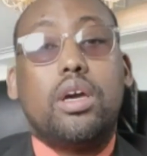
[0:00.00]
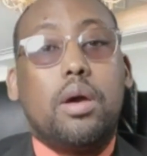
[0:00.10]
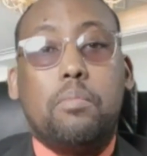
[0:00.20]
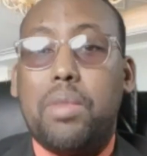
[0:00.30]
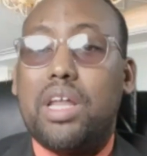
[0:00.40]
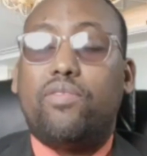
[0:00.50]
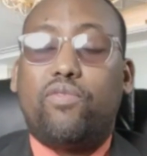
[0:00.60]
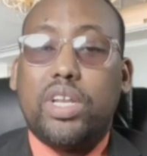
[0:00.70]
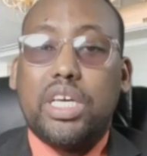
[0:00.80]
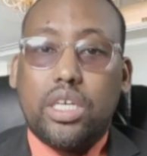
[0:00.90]
men
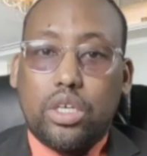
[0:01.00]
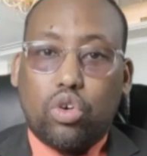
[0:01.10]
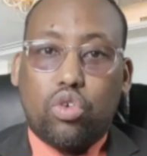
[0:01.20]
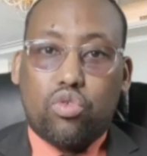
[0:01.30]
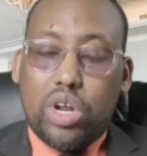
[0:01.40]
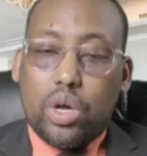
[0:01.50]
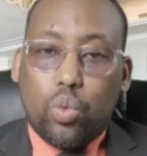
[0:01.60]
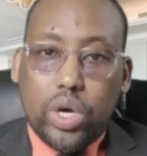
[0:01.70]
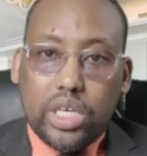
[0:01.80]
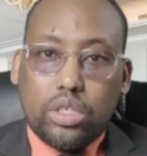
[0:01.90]
flee or run
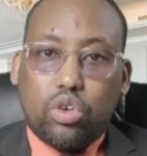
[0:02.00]
away,